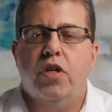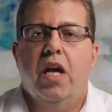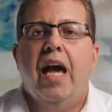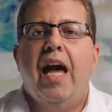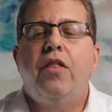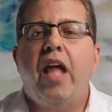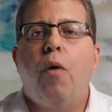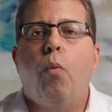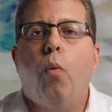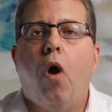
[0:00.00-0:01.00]
And that
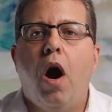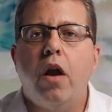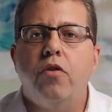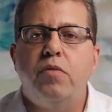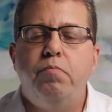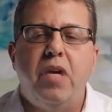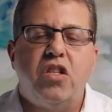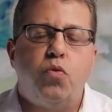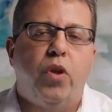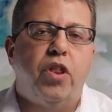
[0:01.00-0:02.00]
waters
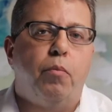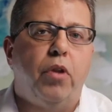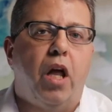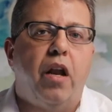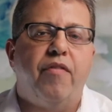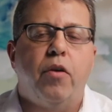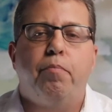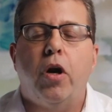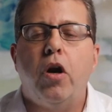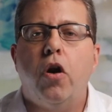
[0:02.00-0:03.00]
mixed with the blood of the
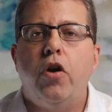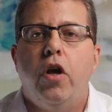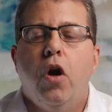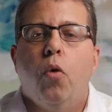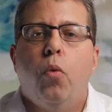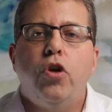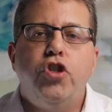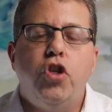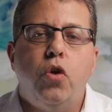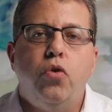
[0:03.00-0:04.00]
bird was
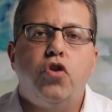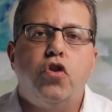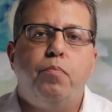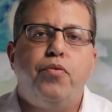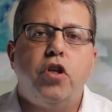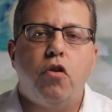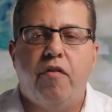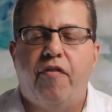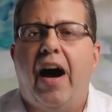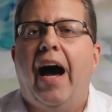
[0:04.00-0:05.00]
used to
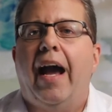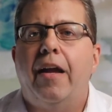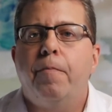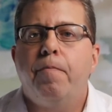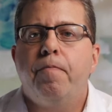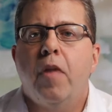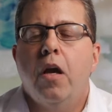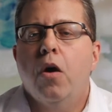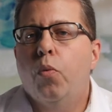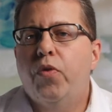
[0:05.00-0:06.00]
purify.
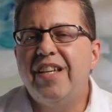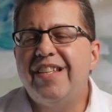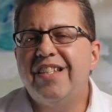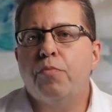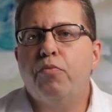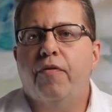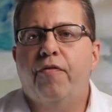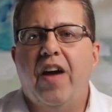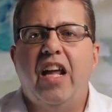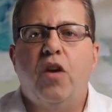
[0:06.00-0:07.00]
This is a
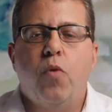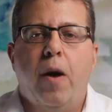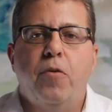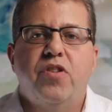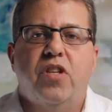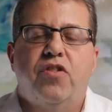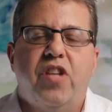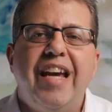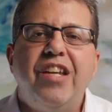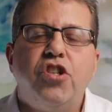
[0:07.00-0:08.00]
prophetic
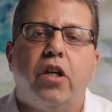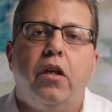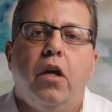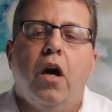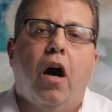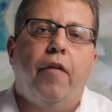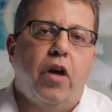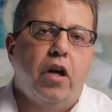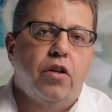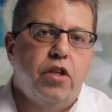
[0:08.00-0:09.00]
representation of
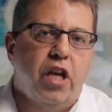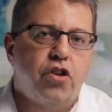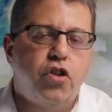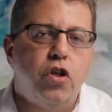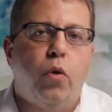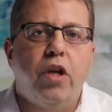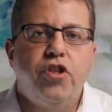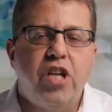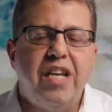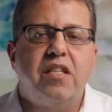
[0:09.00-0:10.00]
Yeshua,
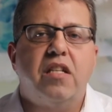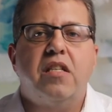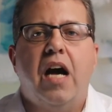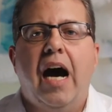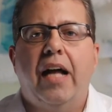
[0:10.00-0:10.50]
Jesus, on the